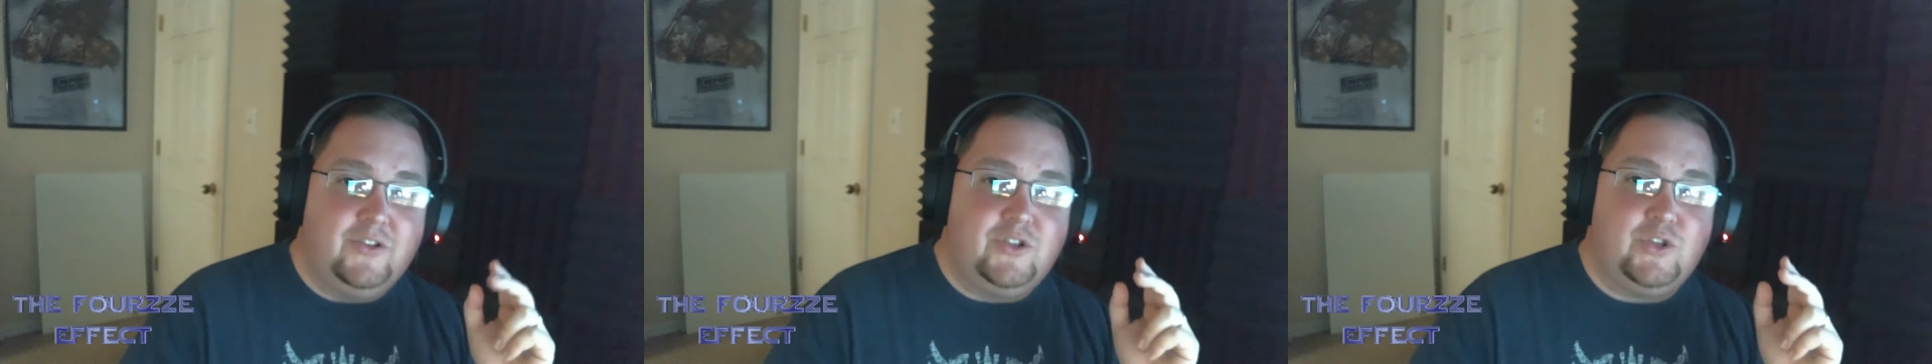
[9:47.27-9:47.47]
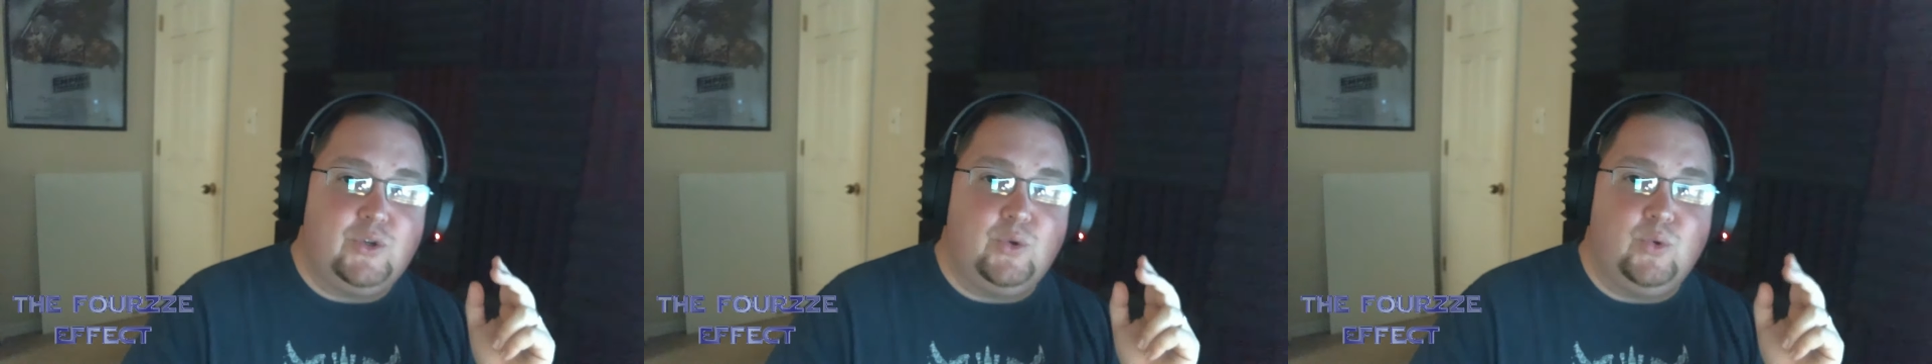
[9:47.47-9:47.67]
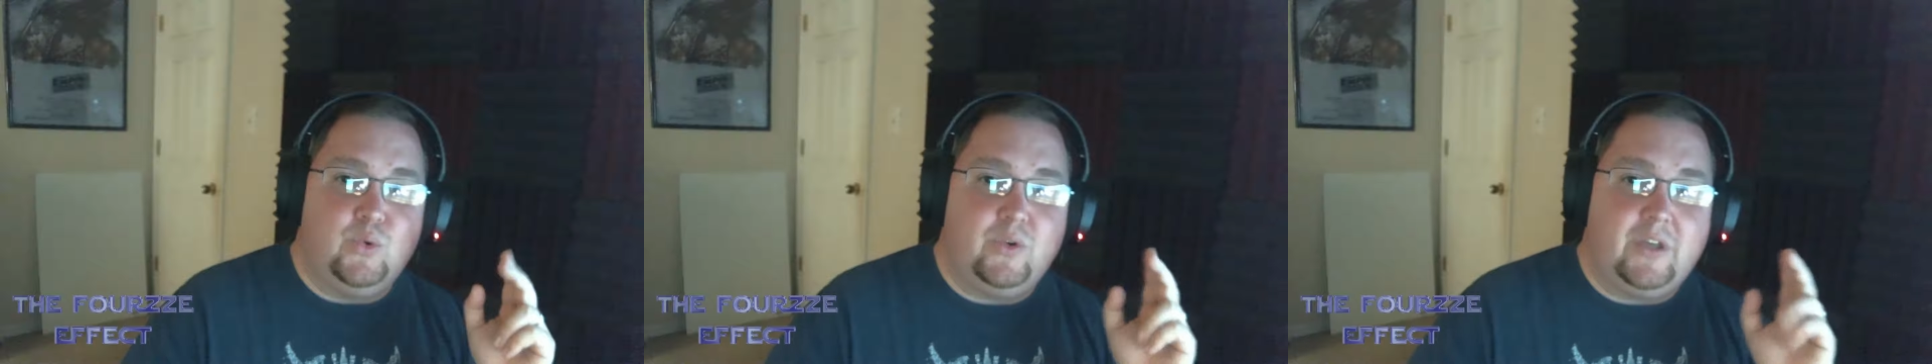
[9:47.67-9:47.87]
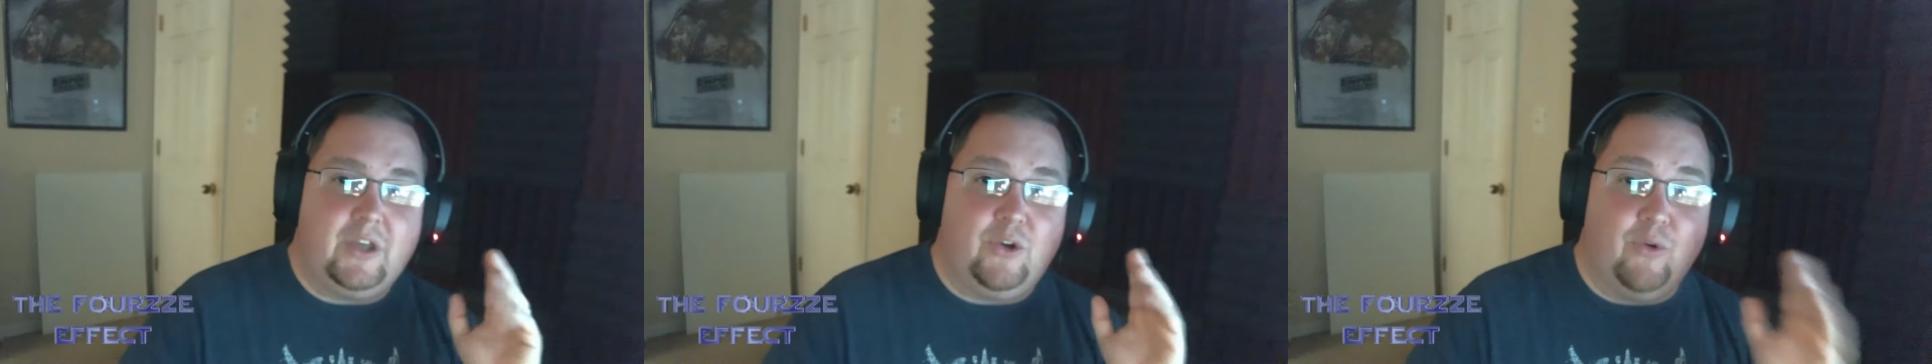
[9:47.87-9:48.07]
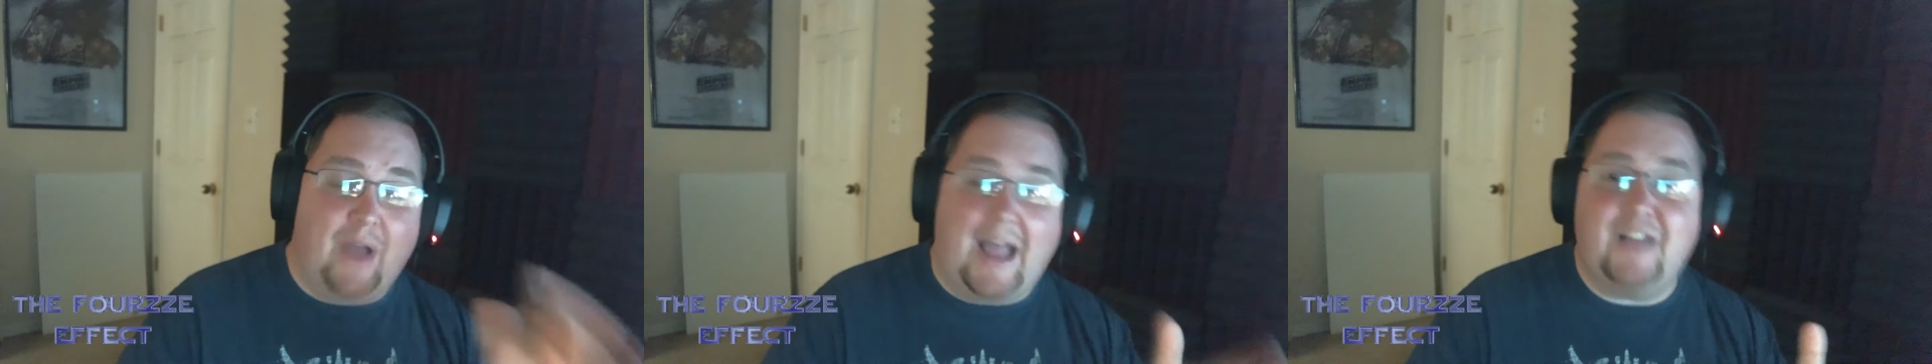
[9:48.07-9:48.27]
to
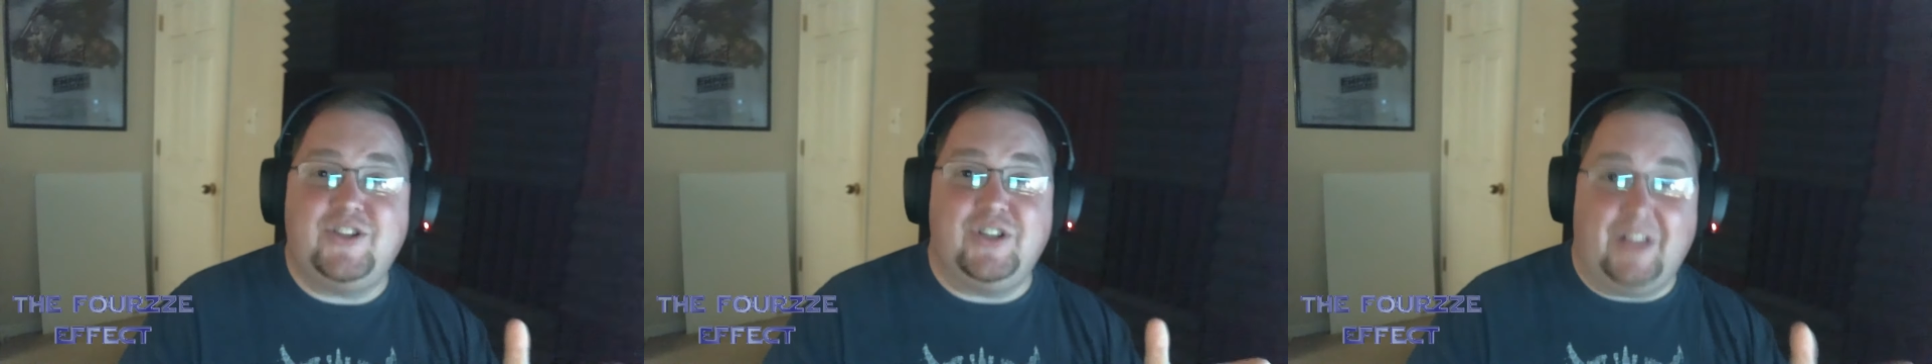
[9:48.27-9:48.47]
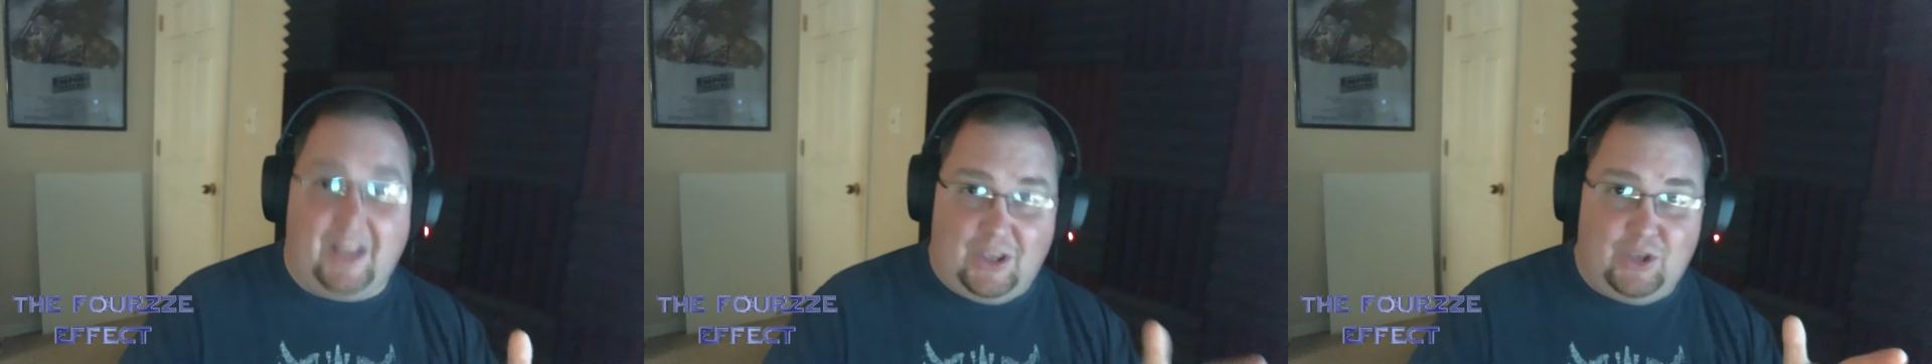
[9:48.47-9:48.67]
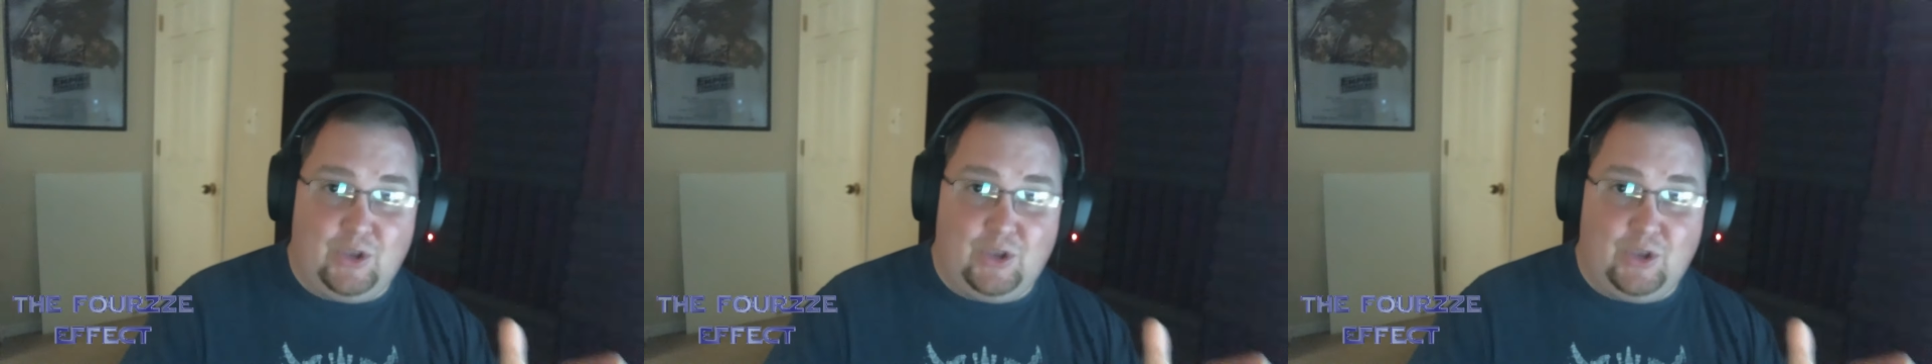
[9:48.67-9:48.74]
congratulate